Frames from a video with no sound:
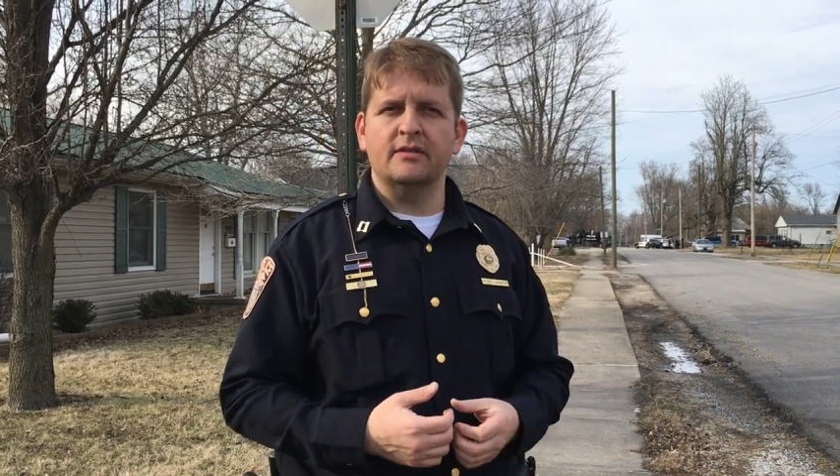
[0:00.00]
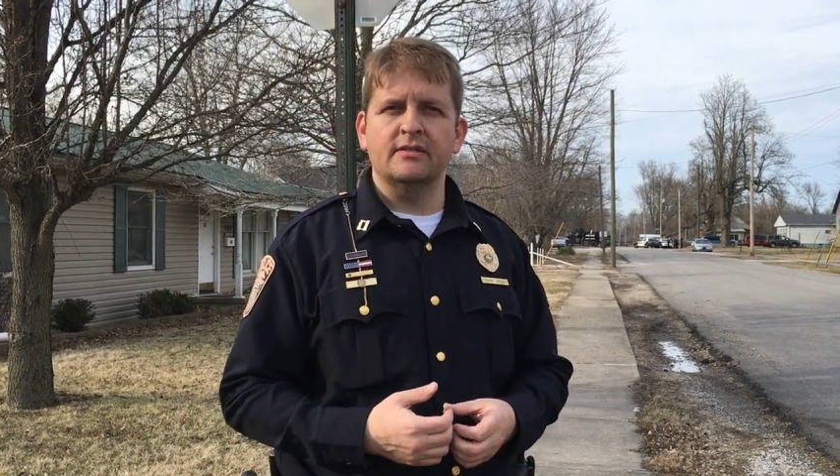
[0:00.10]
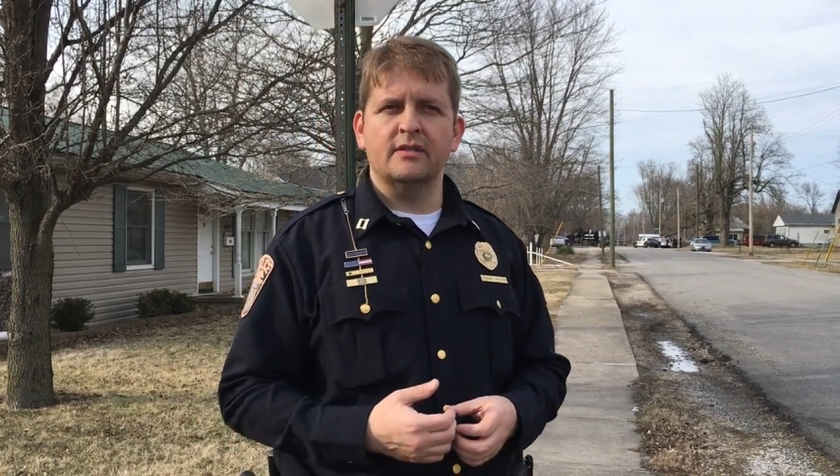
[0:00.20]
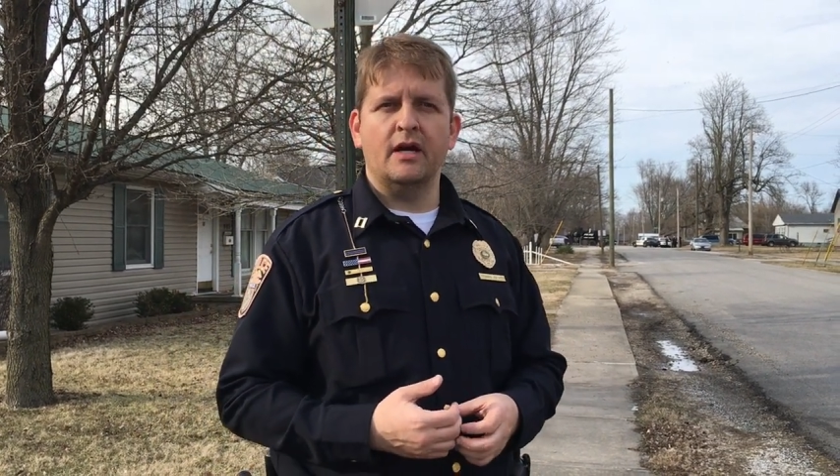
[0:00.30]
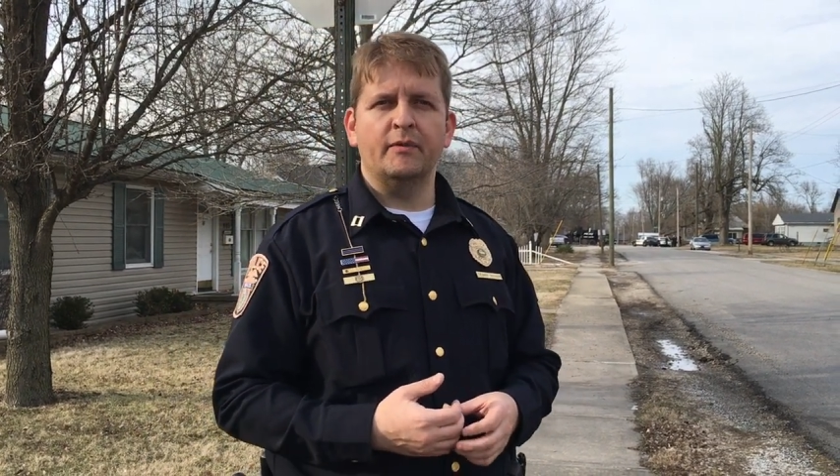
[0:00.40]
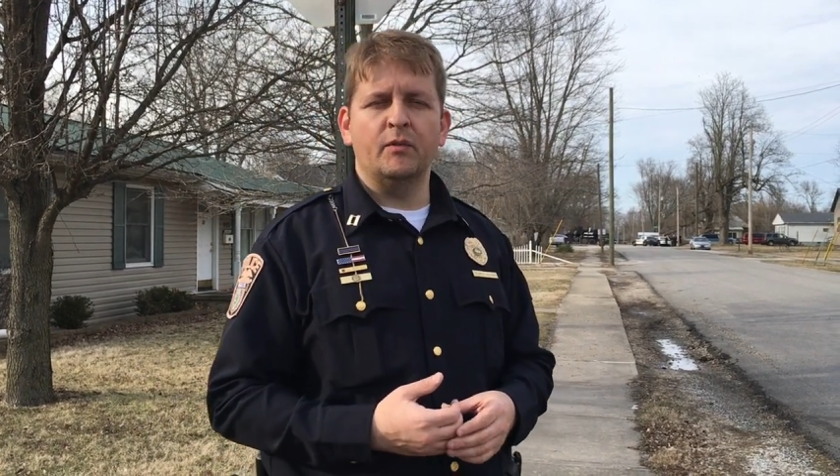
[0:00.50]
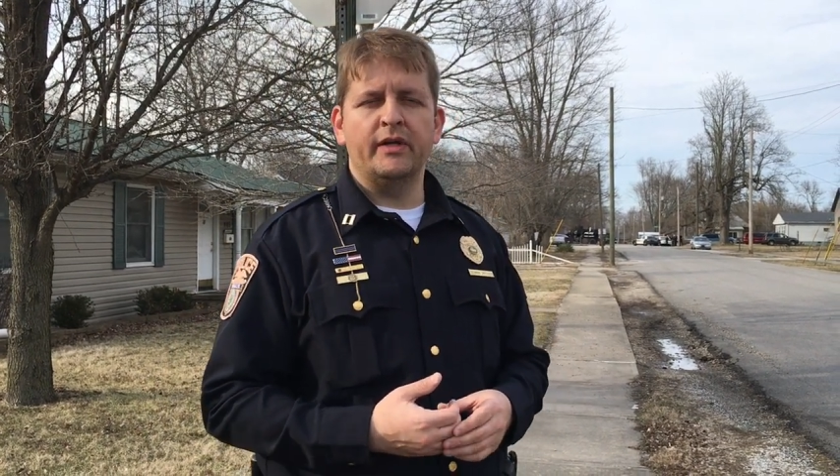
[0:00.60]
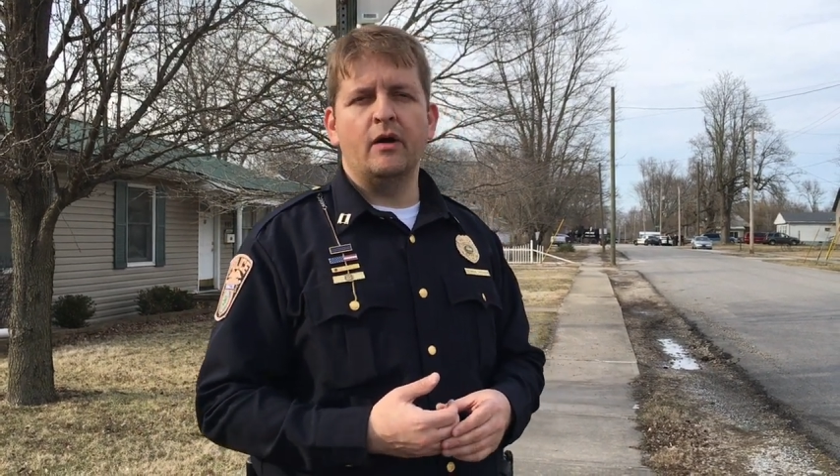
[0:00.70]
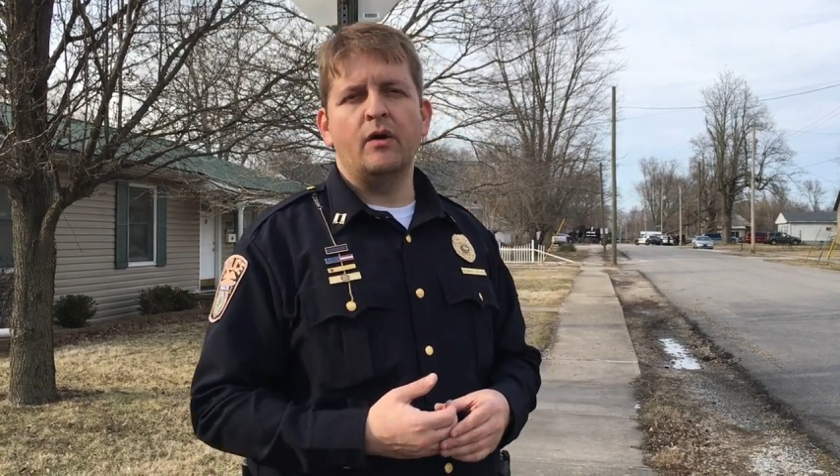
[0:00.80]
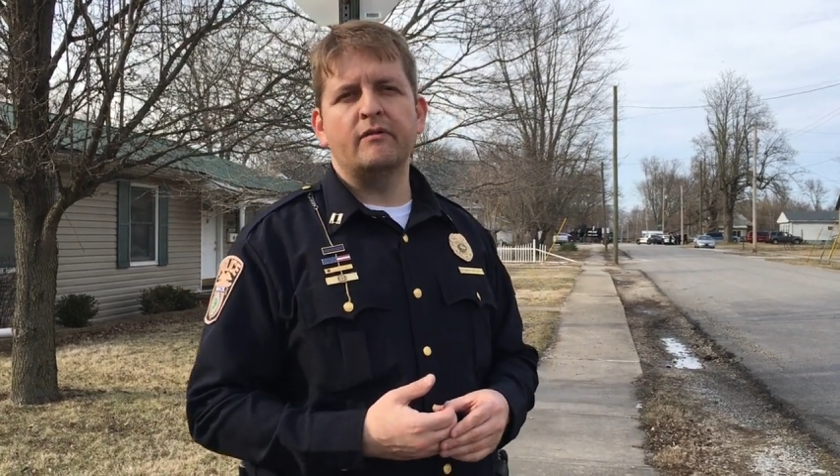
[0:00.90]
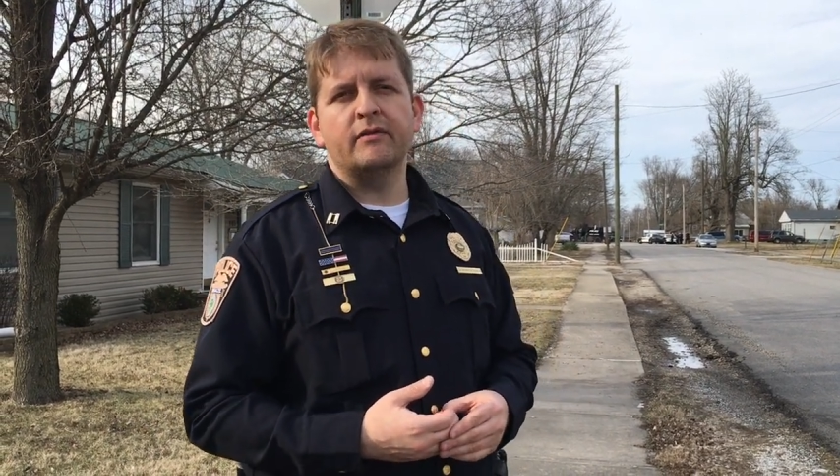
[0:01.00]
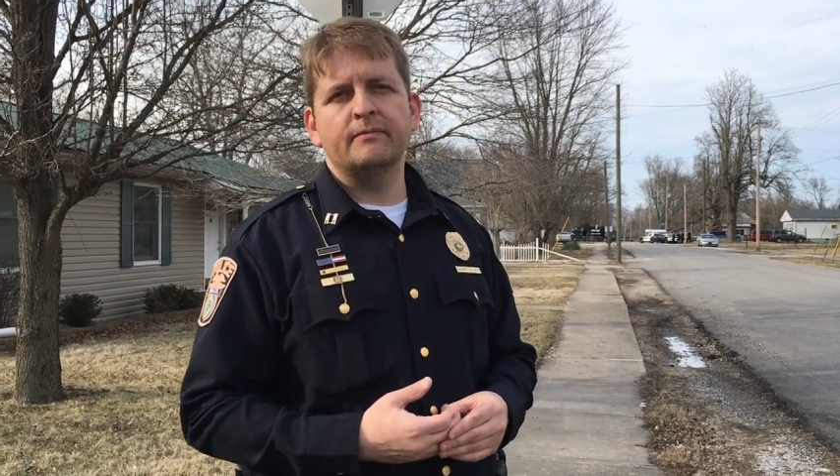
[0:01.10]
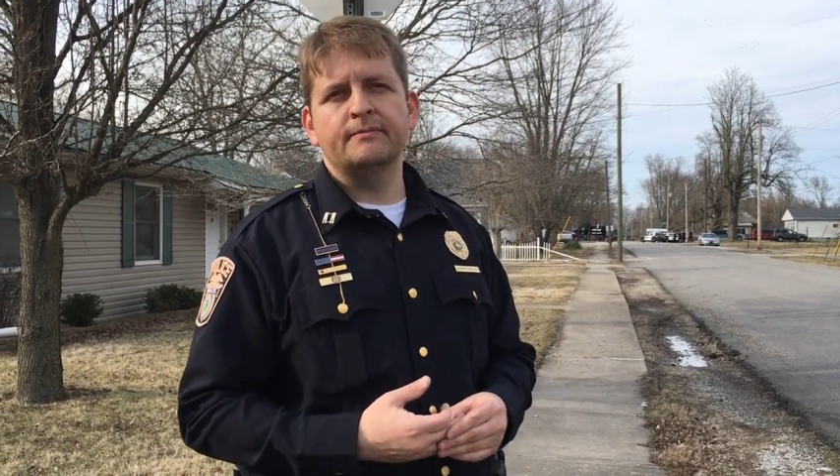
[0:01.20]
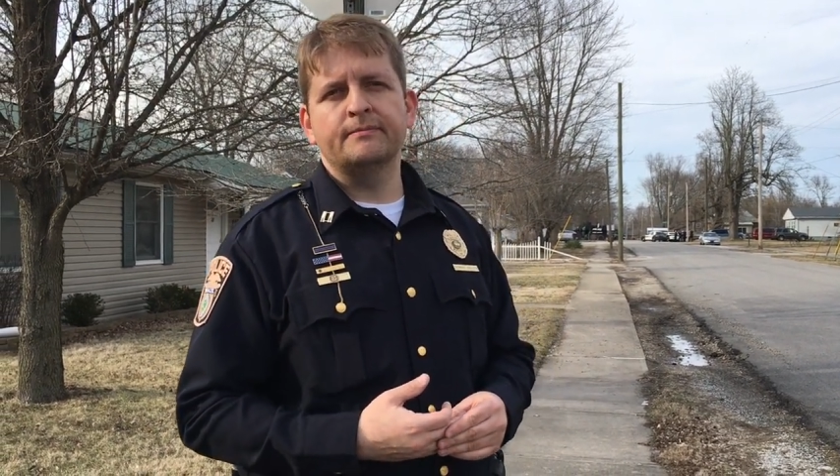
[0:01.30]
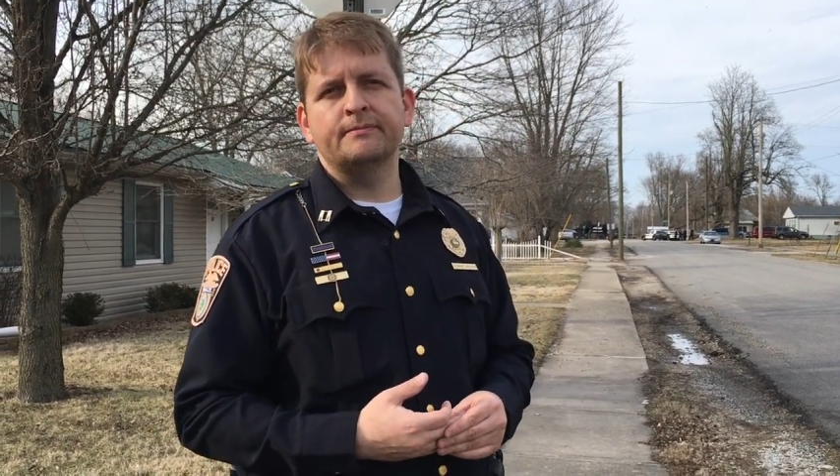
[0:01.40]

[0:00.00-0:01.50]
at this time that we know of.